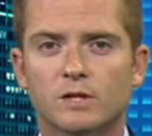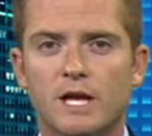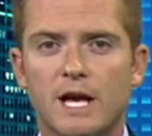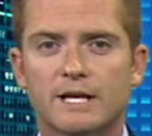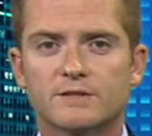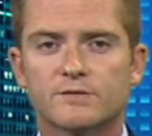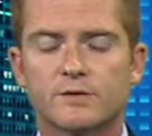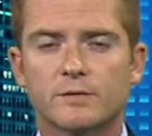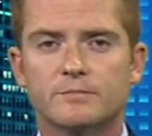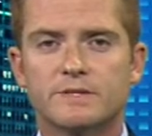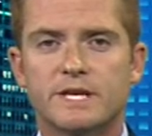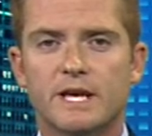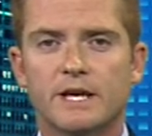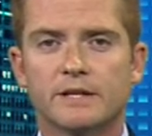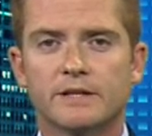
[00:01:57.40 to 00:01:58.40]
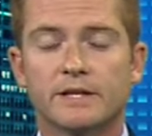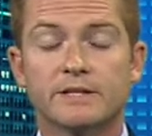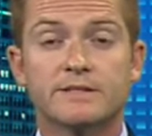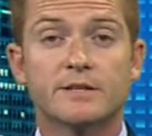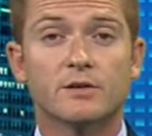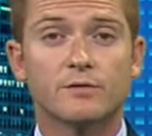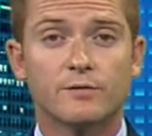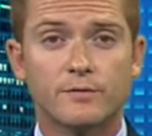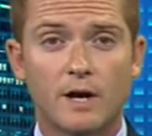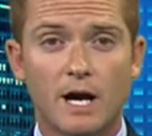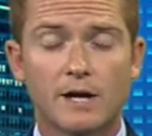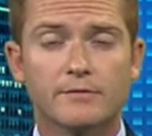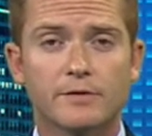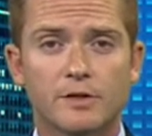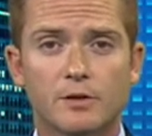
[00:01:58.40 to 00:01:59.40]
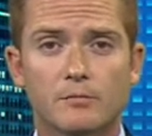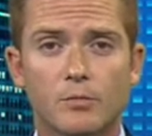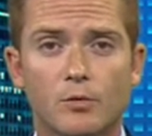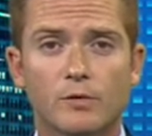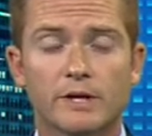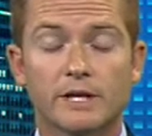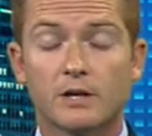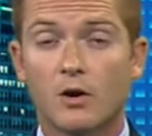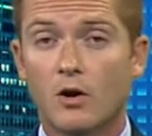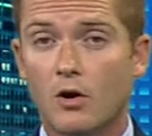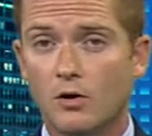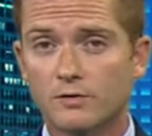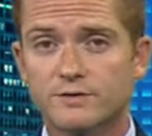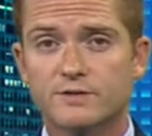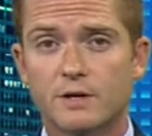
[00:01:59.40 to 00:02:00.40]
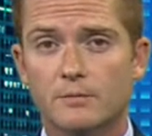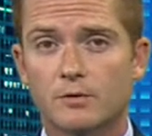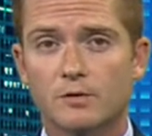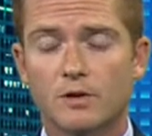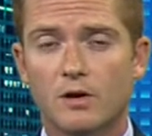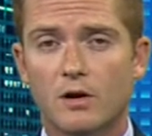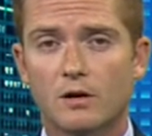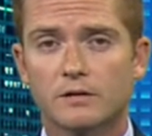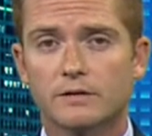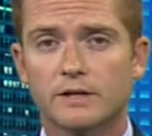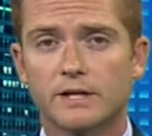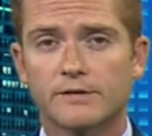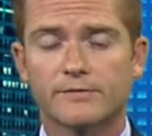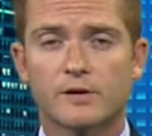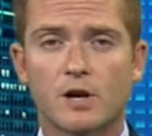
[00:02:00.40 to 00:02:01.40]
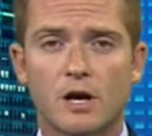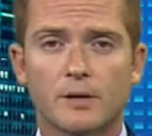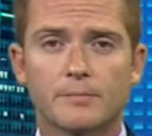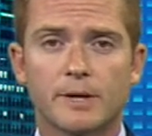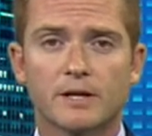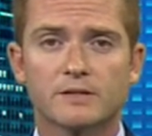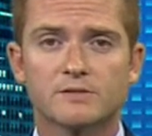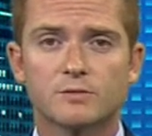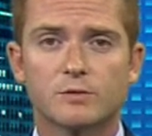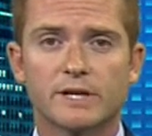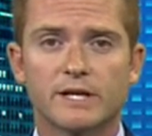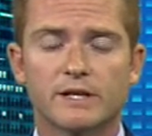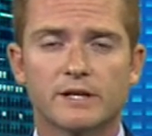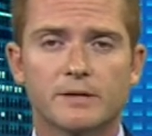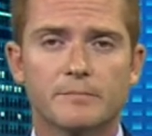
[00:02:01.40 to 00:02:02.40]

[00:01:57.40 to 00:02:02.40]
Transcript: last from 10 until 5 in the morning all summer long. If caught, parents will get an